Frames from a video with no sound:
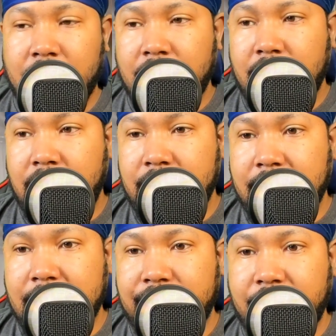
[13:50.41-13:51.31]
The
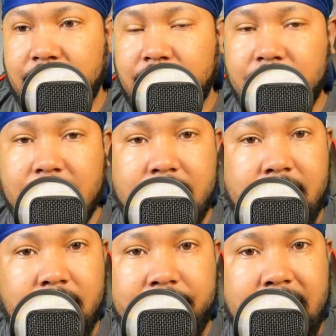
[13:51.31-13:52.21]
last video got
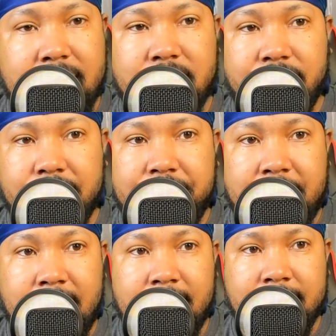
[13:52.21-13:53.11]
a positive
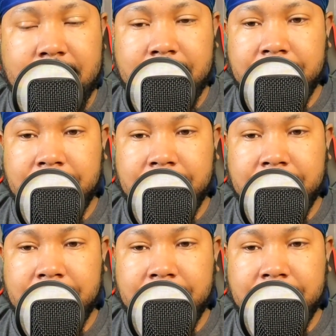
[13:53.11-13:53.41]
response.